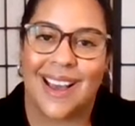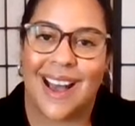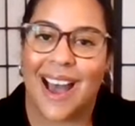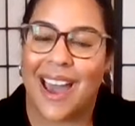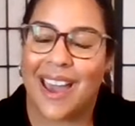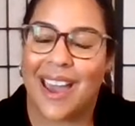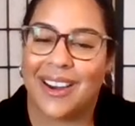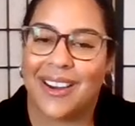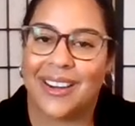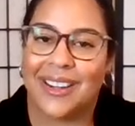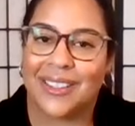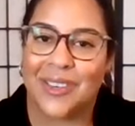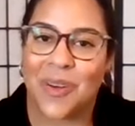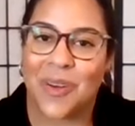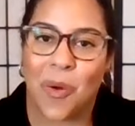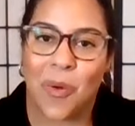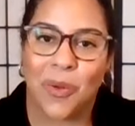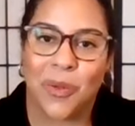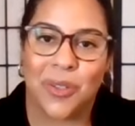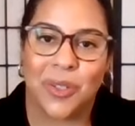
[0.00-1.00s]
hire an
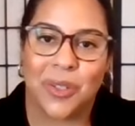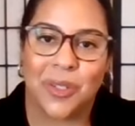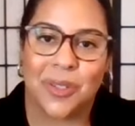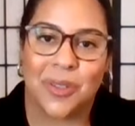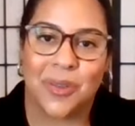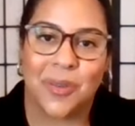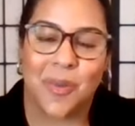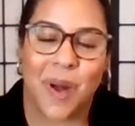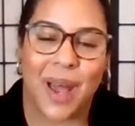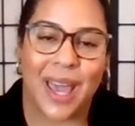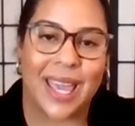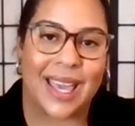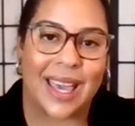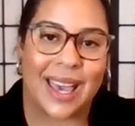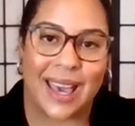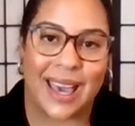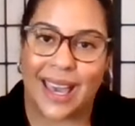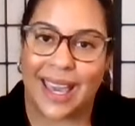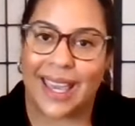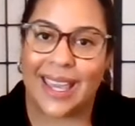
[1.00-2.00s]
older white
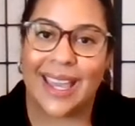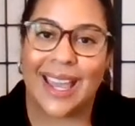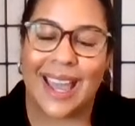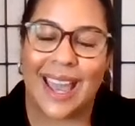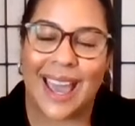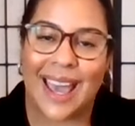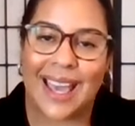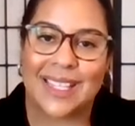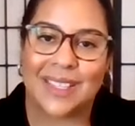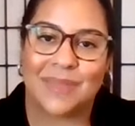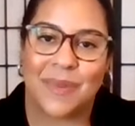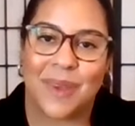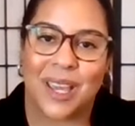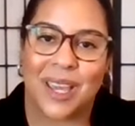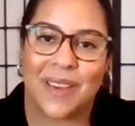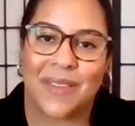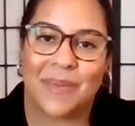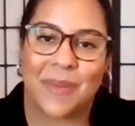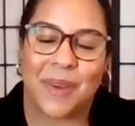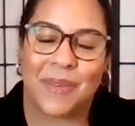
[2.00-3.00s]
guy as
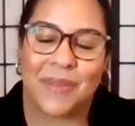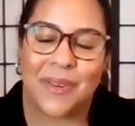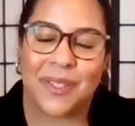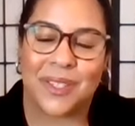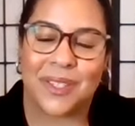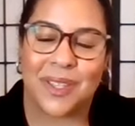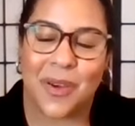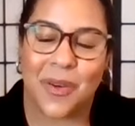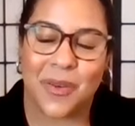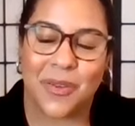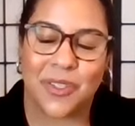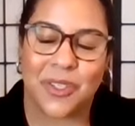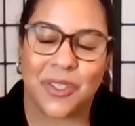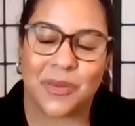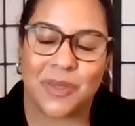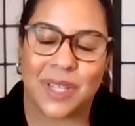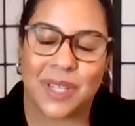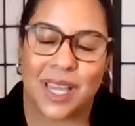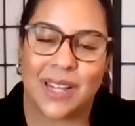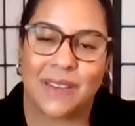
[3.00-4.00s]
my my first coach,
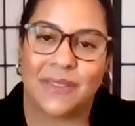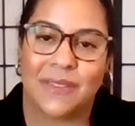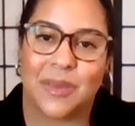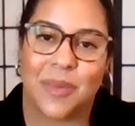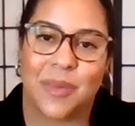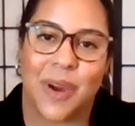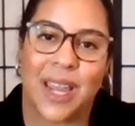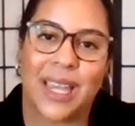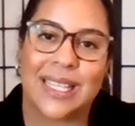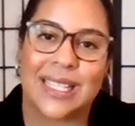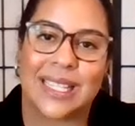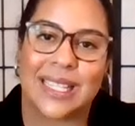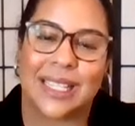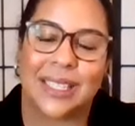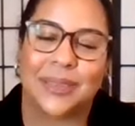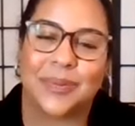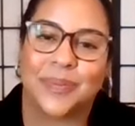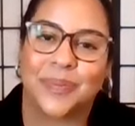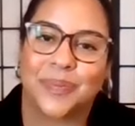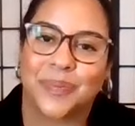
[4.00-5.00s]
it was kind of
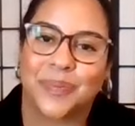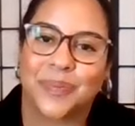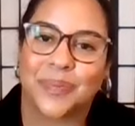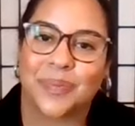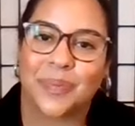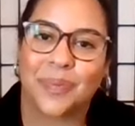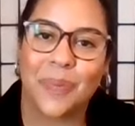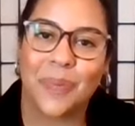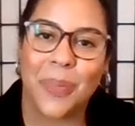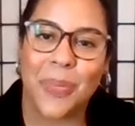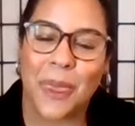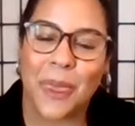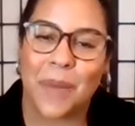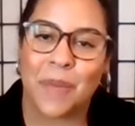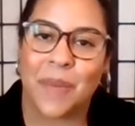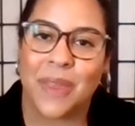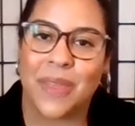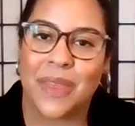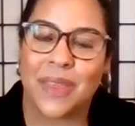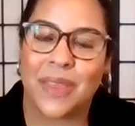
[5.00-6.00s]
surprising.
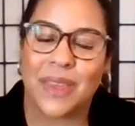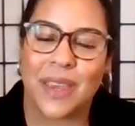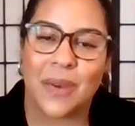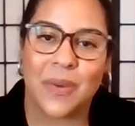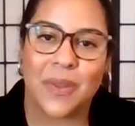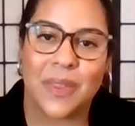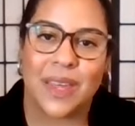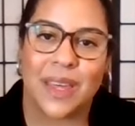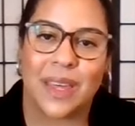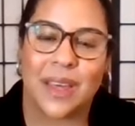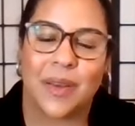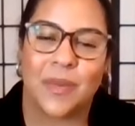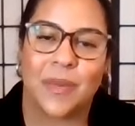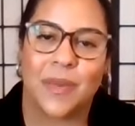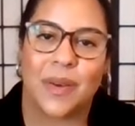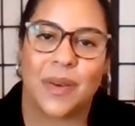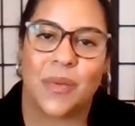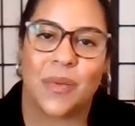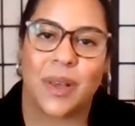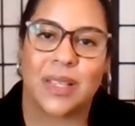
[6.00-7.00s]
But the thing with
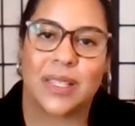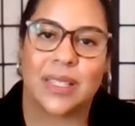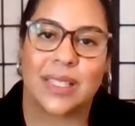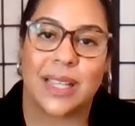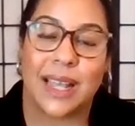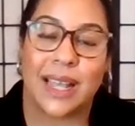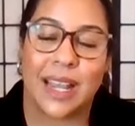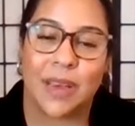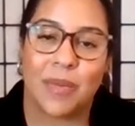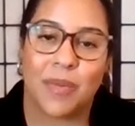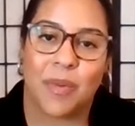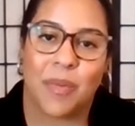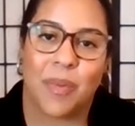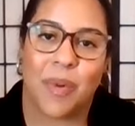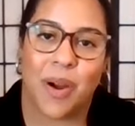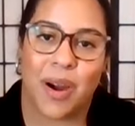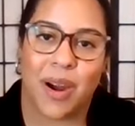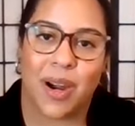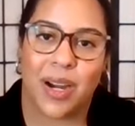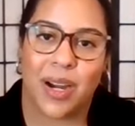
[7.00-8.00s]
him, what set him
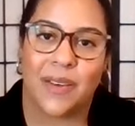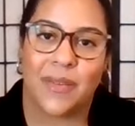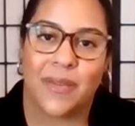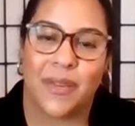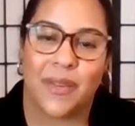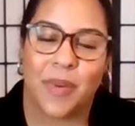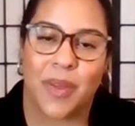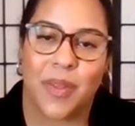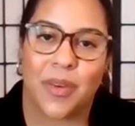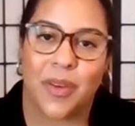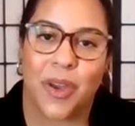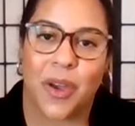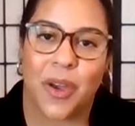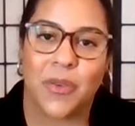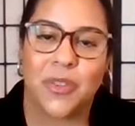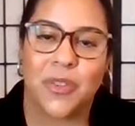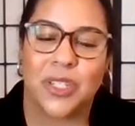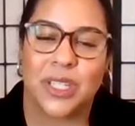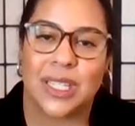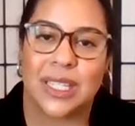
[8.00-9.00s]
apart from other
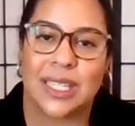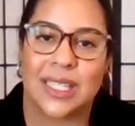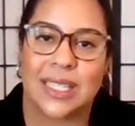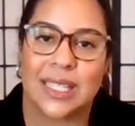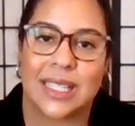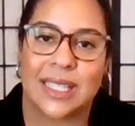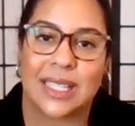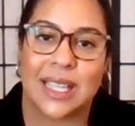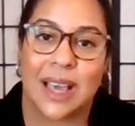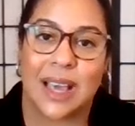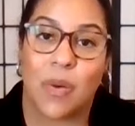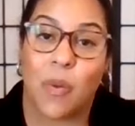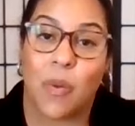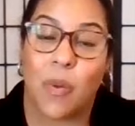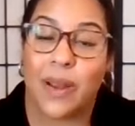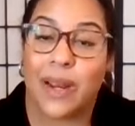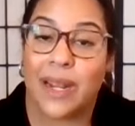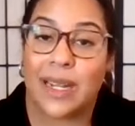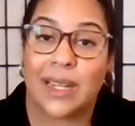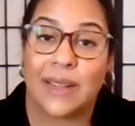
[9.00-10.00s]
coaches is that
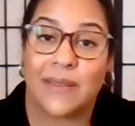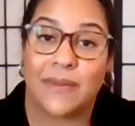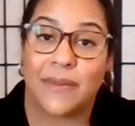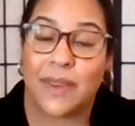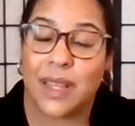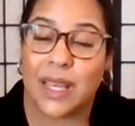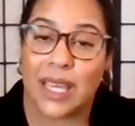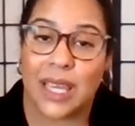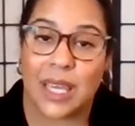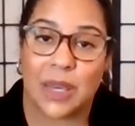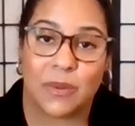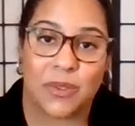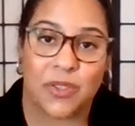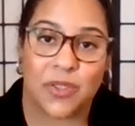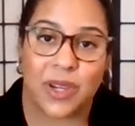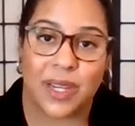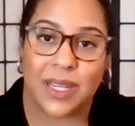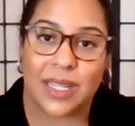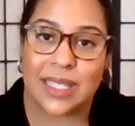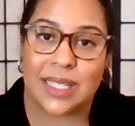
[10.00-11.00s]
one, I didn't feel like he was
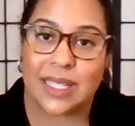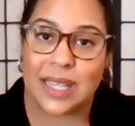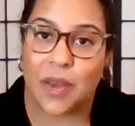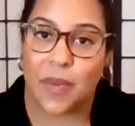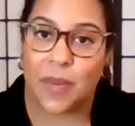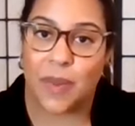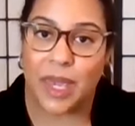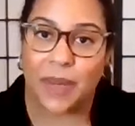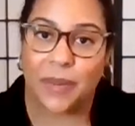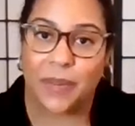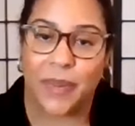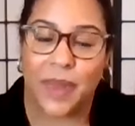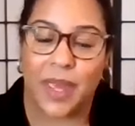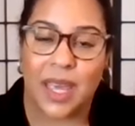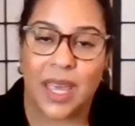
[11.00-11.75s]
trying to sell me.